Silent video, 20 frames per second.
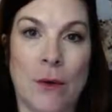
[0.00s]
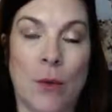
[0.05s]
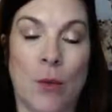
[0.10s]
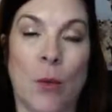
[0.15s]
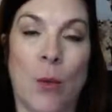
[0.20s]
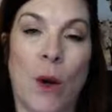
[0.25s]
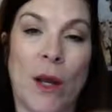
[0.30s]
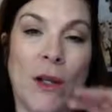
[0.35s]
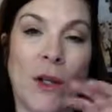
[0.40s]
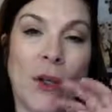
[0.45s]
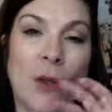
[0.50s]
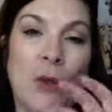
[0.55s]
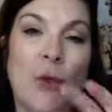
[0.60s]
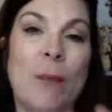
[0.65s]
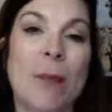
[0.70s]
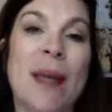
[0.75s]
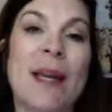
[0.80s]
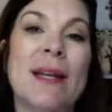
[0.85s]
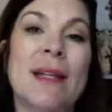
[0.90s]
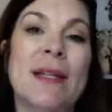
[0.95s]
When
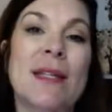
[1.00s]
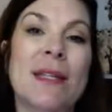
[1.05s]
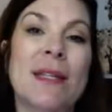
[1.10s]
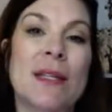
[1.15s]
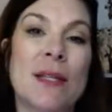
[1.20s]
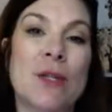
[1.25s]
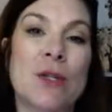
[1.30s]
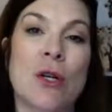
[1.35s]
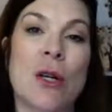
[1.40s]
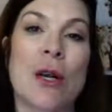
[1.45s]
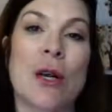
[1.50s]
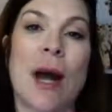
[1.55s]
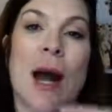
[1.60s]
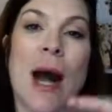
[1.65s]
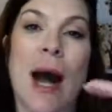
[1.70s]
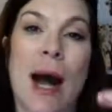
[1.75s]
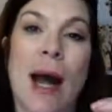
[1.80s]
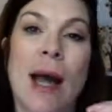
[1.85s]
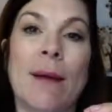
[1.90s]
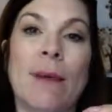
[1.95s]
you make a decision,
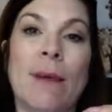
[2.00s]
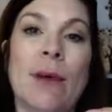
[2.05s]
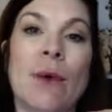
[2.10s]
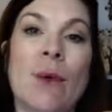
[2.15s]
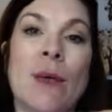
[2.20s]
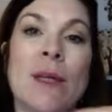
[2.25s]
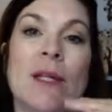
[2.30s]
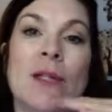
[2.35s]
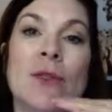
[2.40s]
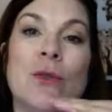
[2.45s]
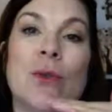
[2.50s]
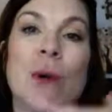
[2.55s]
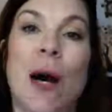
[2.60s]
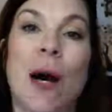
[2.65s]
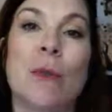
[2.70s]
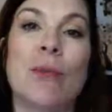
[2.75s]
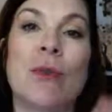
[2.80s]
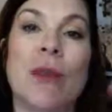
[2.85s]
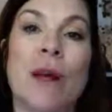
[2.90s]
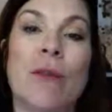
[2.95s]
I'm going to
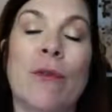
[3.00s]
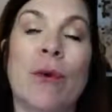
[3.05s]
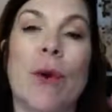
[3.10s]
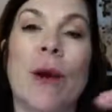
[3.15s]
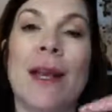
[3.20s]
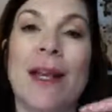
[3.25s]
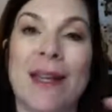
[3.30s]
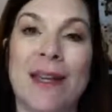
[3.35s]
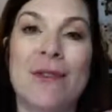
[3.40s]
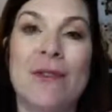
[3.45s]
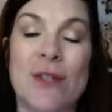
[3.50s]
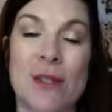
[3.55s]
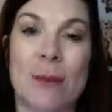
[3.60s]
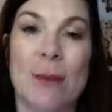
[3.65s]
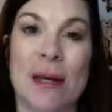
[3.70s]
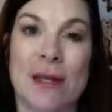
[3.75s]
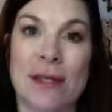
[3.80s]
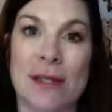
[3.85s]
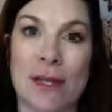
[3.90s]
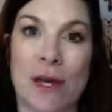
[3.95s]
up level and give to
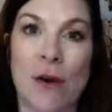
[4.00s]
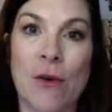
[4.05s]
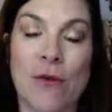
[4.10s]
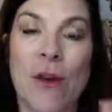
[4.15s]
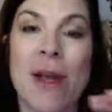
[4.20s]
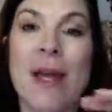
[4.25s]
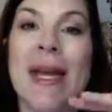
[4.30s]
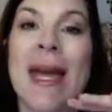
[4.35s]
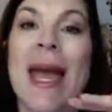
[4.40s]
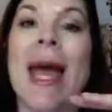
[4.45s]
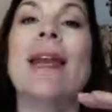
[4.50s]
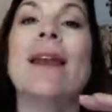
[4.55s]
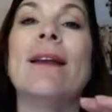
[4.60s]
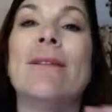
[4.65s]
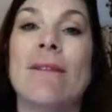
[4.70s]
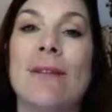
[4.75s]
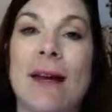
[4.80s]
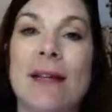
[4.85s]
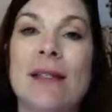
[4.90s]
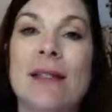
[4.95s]
myself and
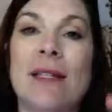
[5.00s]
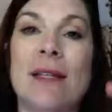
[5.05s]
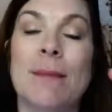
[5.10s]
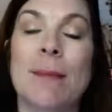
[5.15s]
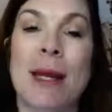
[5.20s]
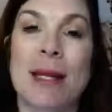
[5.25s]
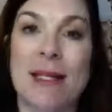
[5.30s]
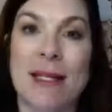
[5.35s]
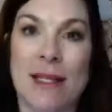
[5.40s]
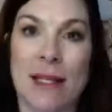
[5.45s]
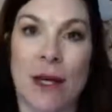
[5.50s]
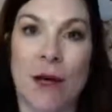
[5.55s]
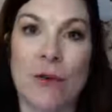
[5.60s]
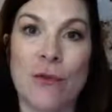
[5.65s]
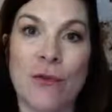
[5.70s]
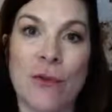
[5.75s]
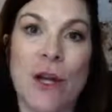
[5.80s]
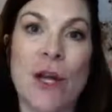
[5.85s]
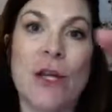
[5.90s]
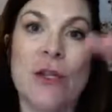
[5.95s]
invest in
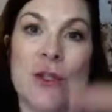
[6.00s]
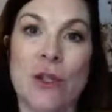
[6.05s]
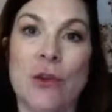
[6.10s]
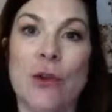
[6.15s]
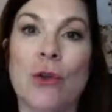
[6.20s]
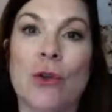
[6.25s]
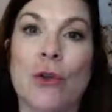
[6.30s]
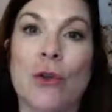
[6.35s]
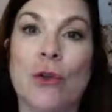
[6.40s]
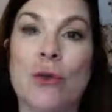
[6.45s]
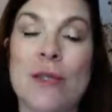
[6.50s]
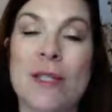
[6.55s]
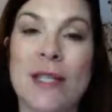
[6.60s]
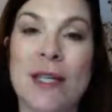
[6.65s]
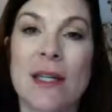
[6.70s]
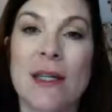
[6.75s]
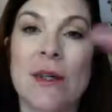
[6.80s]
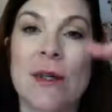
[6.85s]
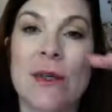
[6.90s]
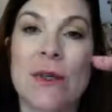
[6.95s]
myself to learn new
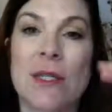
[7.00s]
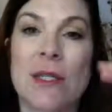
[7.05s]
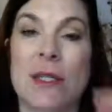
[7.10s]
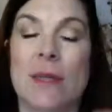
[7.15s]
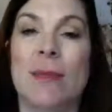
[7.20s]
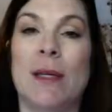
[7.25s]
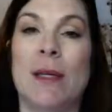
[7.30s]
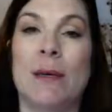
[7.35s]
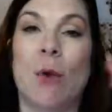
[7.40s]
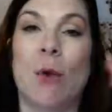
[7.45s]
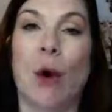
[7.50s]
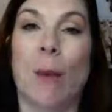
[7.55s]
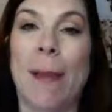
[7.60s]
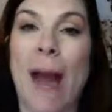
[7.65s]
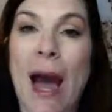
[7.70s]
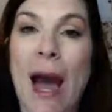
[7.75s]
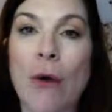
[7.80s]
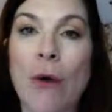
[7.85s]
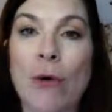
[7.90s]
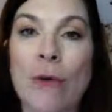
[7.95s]
skills, to be more
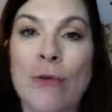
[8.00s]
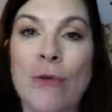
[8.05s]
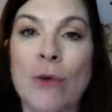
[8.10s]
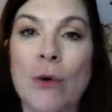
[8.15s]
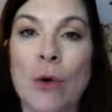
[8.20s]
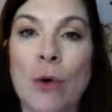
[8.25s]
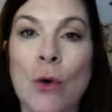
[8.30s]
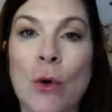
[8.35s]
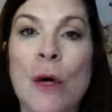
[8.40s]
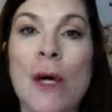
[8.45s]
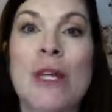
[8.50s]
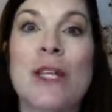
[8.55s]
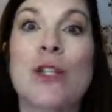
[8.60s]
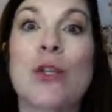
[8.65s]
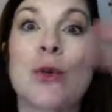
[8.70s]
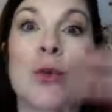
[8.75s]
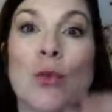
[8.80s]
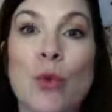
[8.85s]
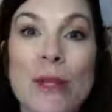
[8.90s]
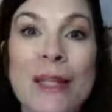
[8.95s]
powerful,
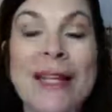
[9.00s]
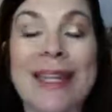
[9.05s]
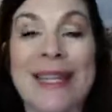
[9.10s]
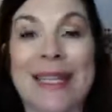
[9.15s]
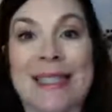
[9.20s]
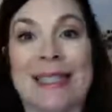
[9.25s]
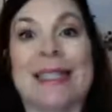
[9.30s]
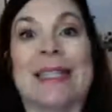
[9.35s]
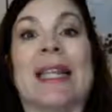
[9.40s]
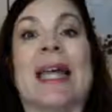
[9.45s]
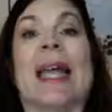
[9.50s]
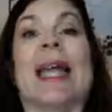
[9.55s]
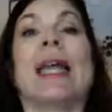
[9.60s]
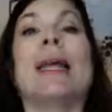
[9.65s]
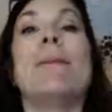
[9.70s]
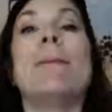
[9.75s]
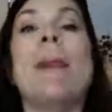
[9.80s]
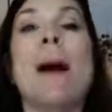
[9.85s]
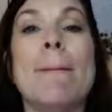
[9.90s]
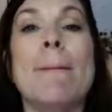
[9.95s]
to
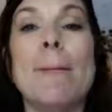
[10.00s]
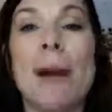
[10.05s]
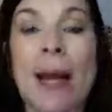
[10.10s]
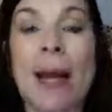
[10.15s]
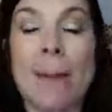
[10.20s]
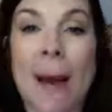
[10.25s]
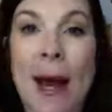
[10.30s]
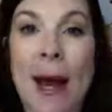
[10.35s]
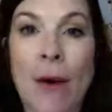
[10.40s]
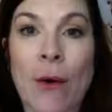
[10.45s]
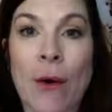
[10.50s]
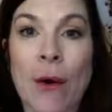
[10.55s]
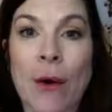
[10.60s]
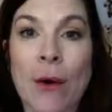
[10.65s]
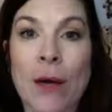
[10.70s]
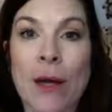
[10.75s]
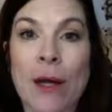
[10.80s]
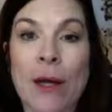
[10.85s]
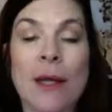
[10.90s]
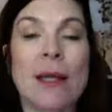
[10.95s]
reclaim my
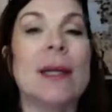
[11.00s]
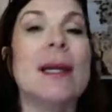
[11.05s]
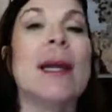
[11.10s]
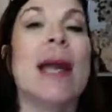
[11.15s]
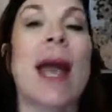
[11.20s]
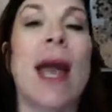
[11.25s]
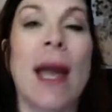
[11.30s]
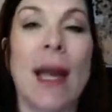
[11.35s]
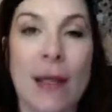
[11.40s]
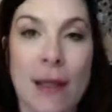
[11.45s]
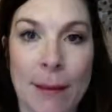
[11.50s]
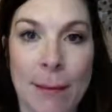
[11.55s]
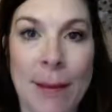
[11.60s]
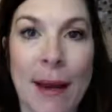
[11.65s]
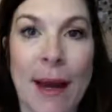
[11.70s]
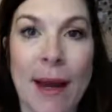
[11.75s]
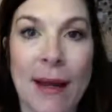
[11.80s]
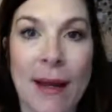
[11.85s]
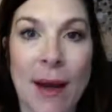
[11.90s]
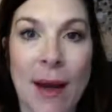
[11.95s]
power. And you
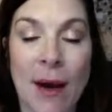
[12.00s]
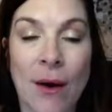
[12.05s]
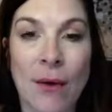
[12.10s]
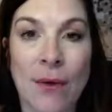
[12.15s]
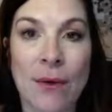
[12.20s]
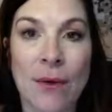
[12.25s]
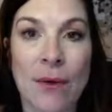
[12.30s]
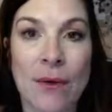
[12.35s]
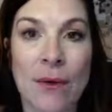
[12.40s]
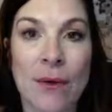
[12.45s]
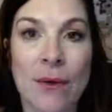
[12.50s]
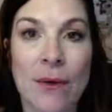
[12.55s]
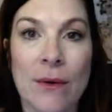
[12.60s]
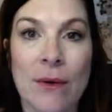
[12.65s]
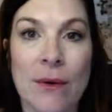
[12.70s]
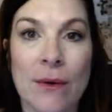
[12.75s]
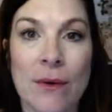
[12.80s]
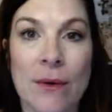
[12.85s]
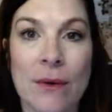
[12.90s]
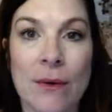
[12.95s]
back out
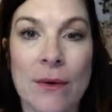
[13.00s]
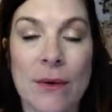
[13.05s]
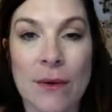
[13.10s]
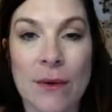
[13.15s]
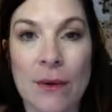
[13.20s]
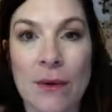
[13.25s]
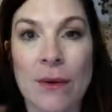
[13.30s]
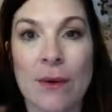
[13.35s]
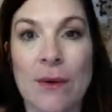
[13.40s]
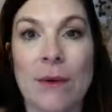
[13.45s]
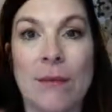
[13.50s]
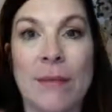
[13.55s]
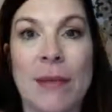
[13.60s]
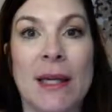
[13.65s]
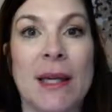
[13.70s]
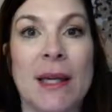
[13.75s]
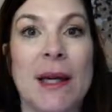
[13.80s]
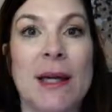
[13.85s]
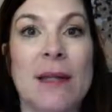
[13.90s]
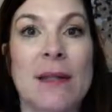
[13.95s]

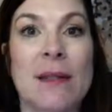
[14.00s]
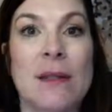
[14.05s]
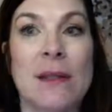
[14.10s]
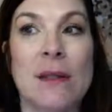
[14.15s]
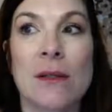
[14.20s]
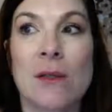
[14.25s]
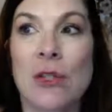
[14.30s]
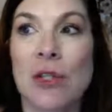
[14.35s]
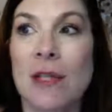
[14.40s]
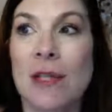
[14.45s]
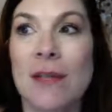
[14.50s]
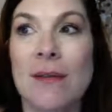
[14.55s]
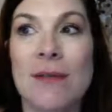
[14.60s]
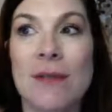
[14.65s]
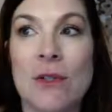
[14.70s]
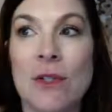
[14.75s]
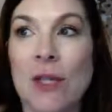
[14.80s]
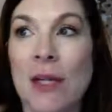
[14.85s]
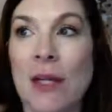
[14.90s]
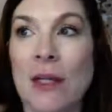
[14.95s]
because
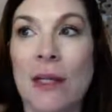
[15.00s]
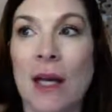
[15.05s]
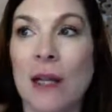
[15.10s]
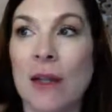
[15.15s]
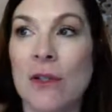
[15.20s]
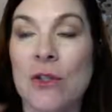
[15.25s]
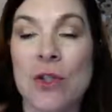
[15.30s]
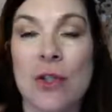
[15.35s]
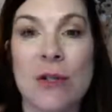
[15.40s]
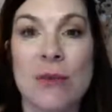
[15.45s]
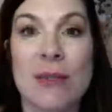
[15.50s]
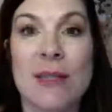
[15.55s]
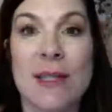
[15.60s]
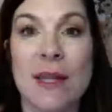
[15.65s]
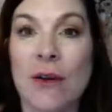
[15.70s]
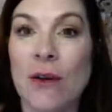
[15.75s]
she, she acknowledged she was